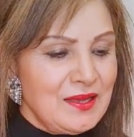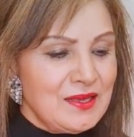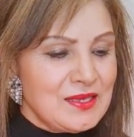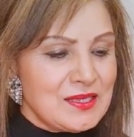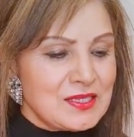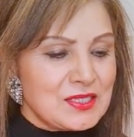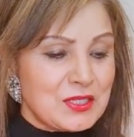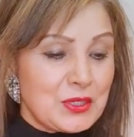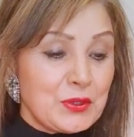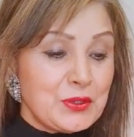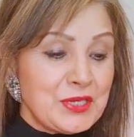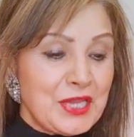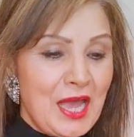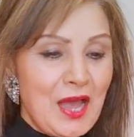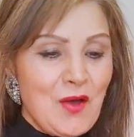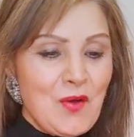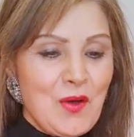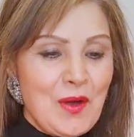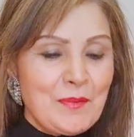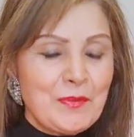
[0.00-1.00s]
So
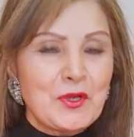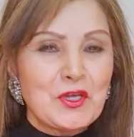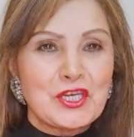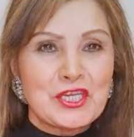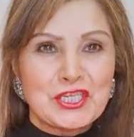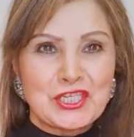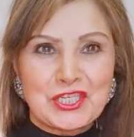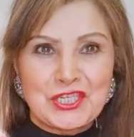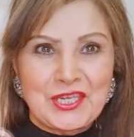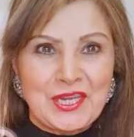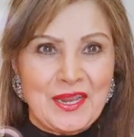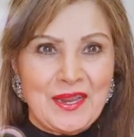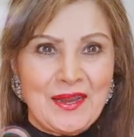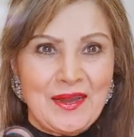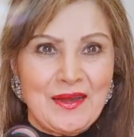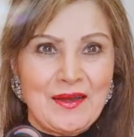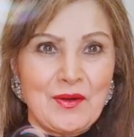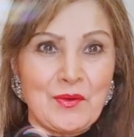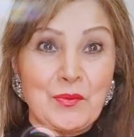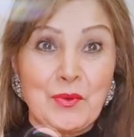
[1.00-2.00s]
now I'm going to
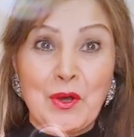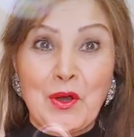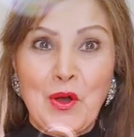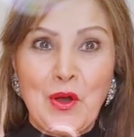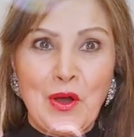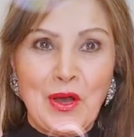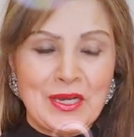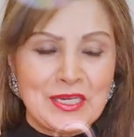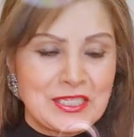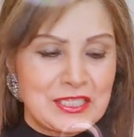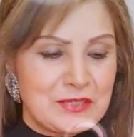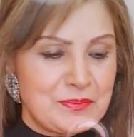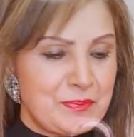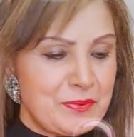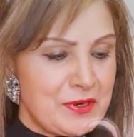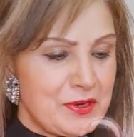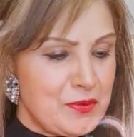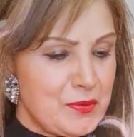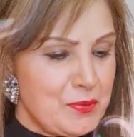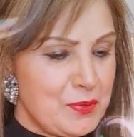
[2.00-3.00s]
share what Holy
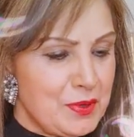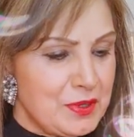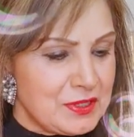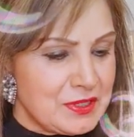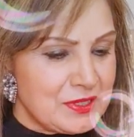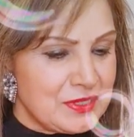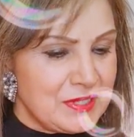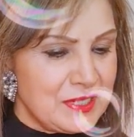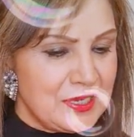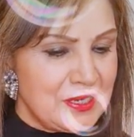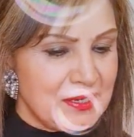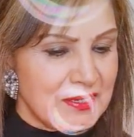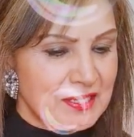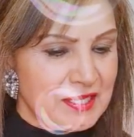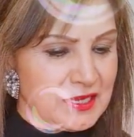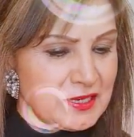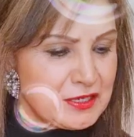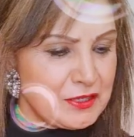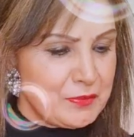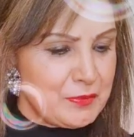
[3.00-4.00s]
Spirit, what the
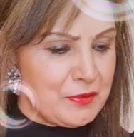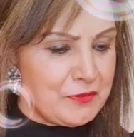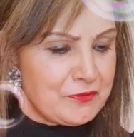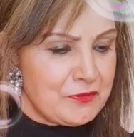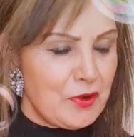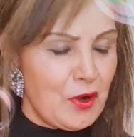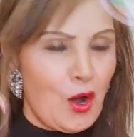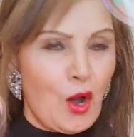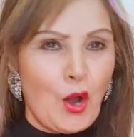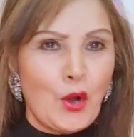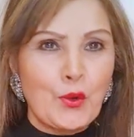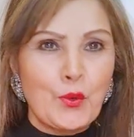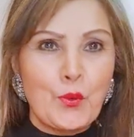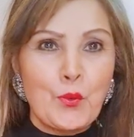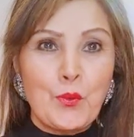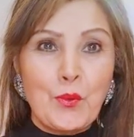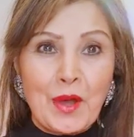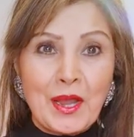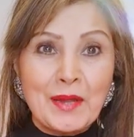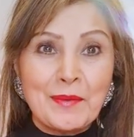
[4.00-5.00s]
kingdom of God
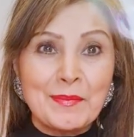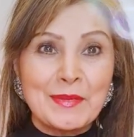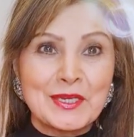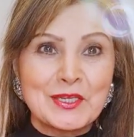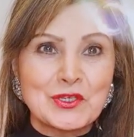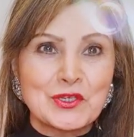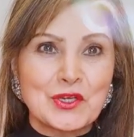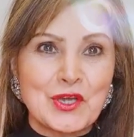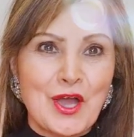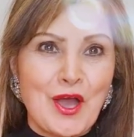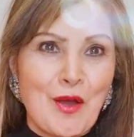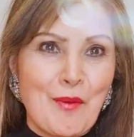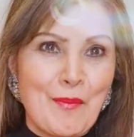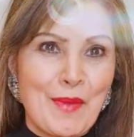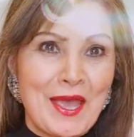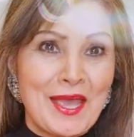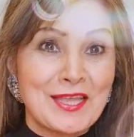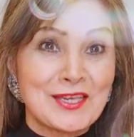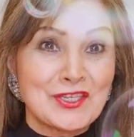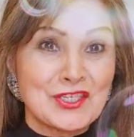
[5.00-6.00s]
want me to come
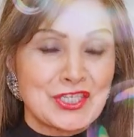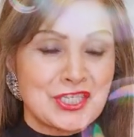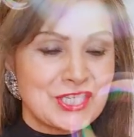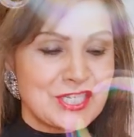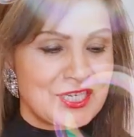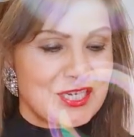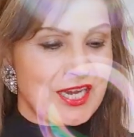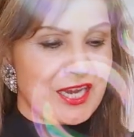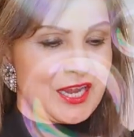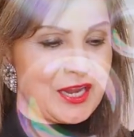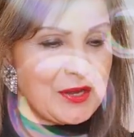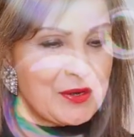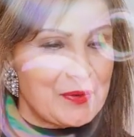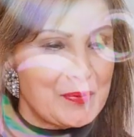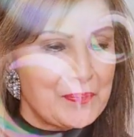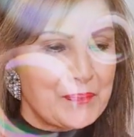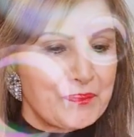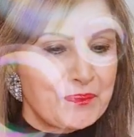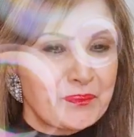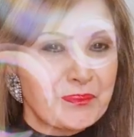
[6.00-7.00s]
and share.
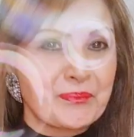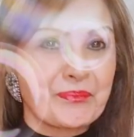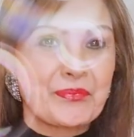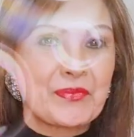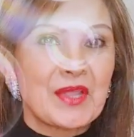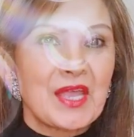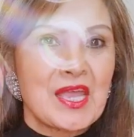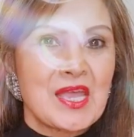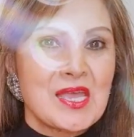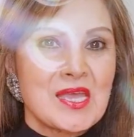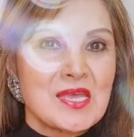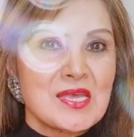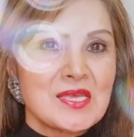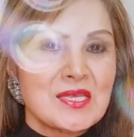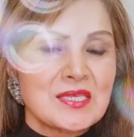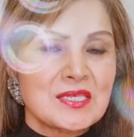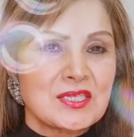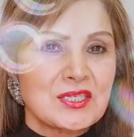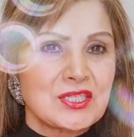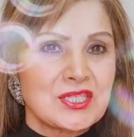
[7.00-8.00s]

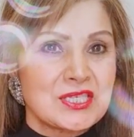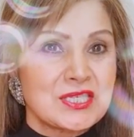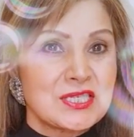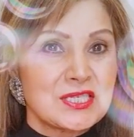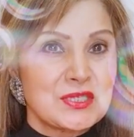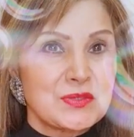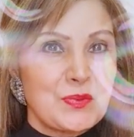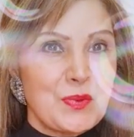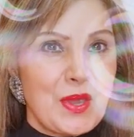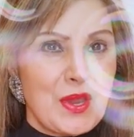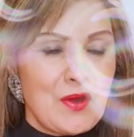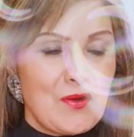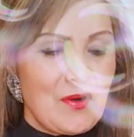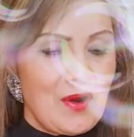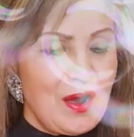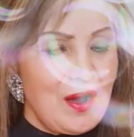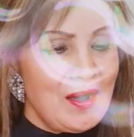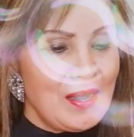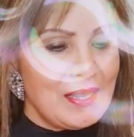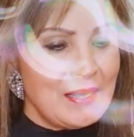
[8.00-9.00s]
So this is where
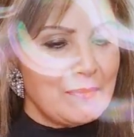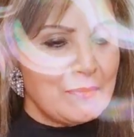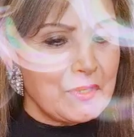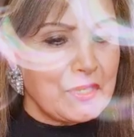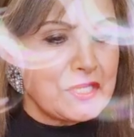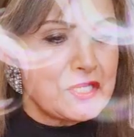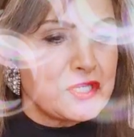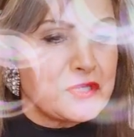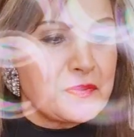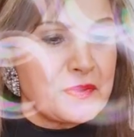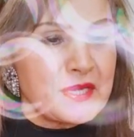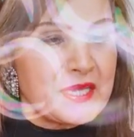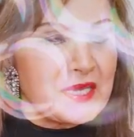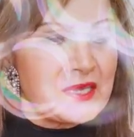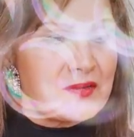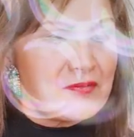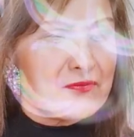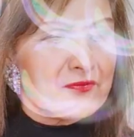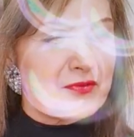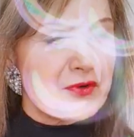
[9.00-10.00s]
I am going to
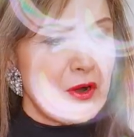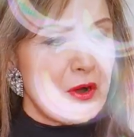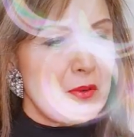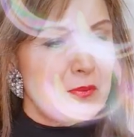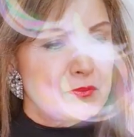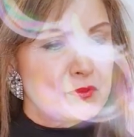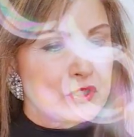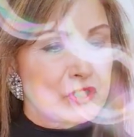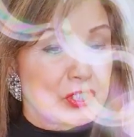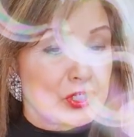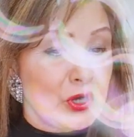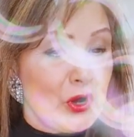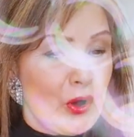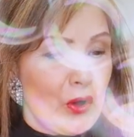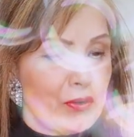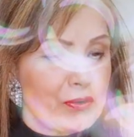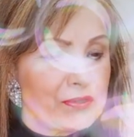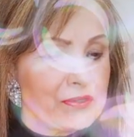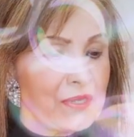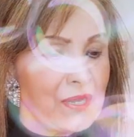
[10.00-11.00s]
begin from
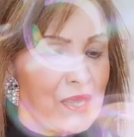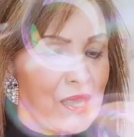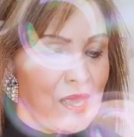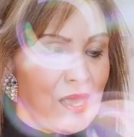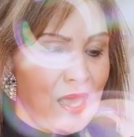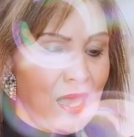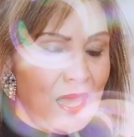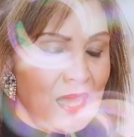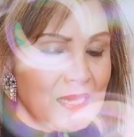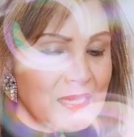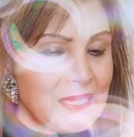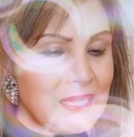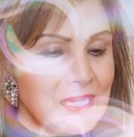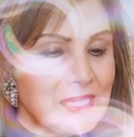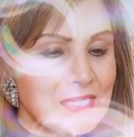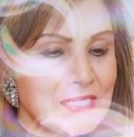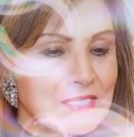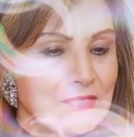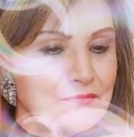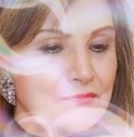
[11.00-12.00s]
John, and
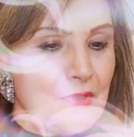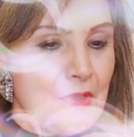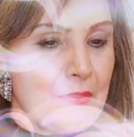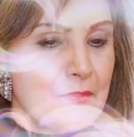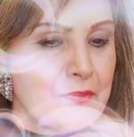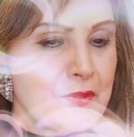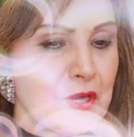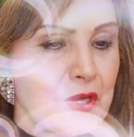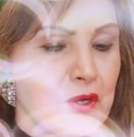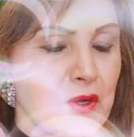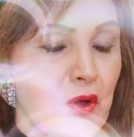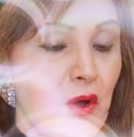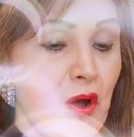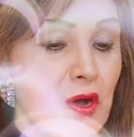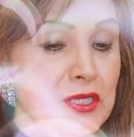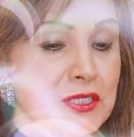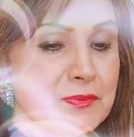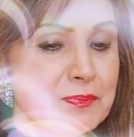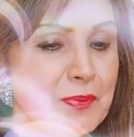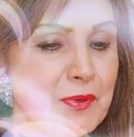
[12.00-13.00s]
it is from the
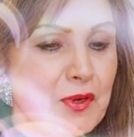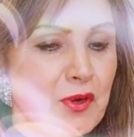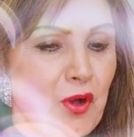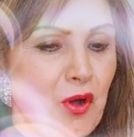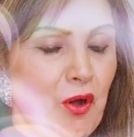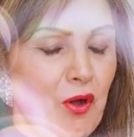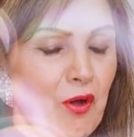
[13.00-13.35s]
Gospel